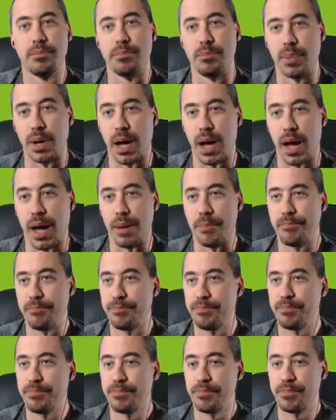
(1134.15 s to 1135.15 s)
But
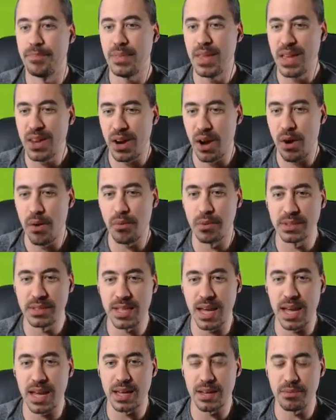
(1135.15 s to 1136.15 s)
you know we'll
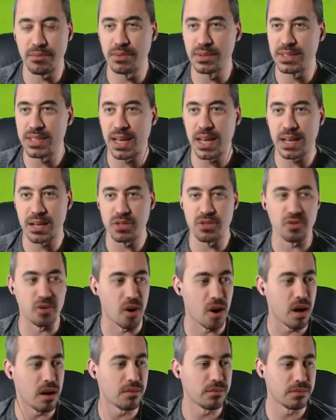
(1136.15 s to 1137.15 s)
take we'll take a
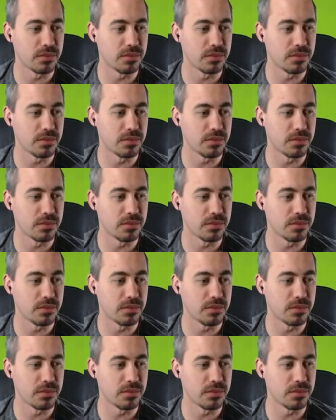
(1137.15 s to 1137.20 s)
draw.